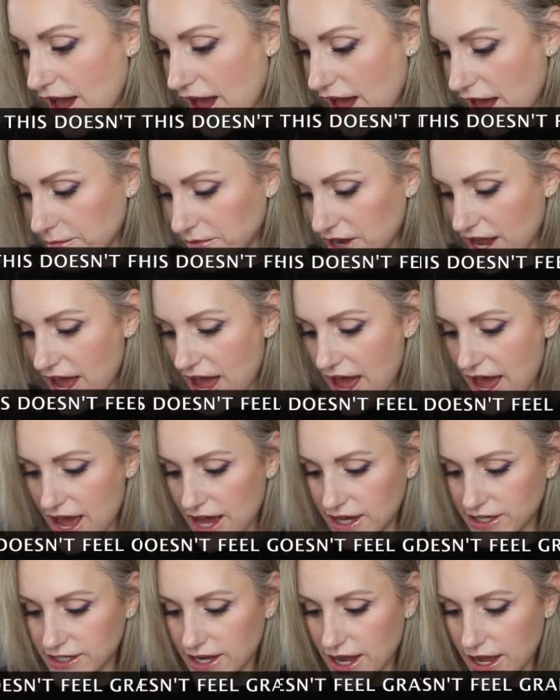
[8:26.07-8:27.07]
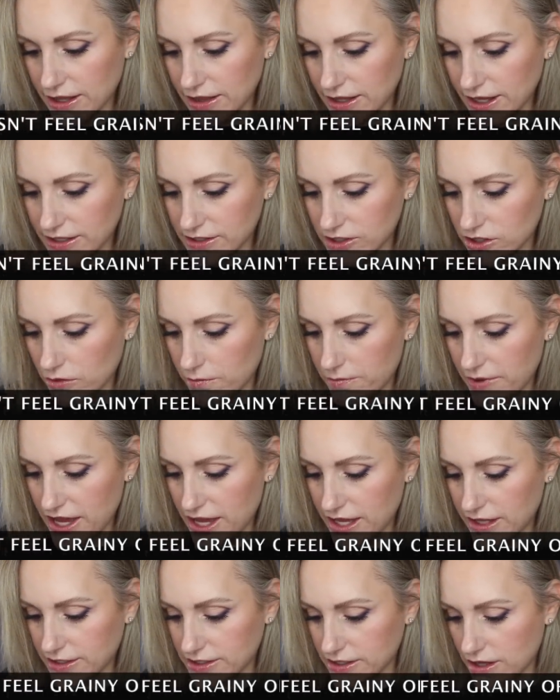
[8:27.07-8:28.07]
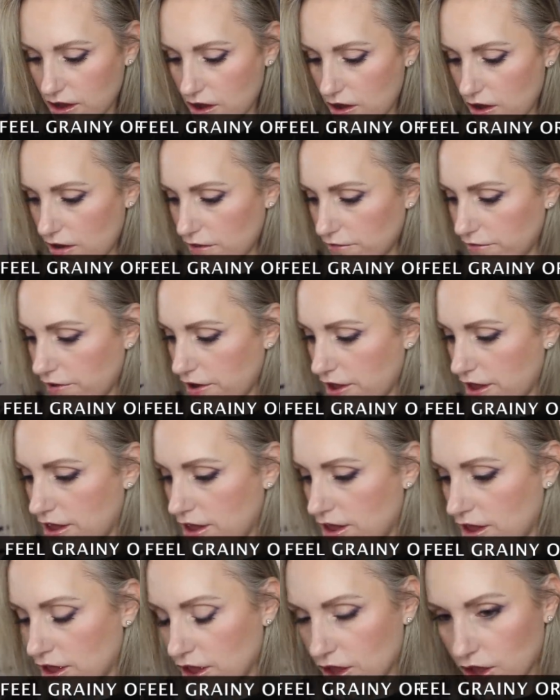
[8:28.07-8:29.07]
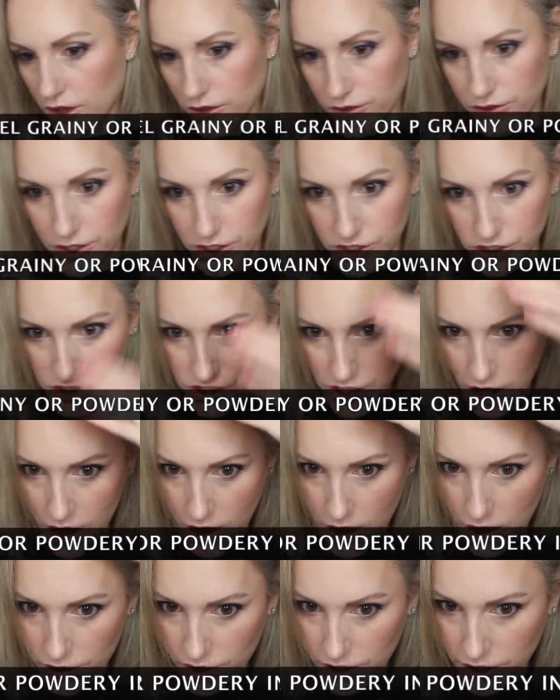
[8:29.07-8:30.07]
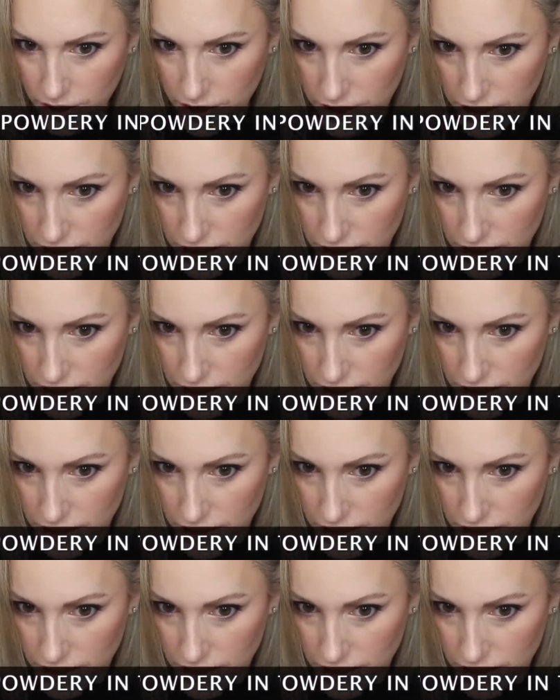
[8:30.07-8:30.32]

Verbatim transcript: I'm gonna add a little bit of the dark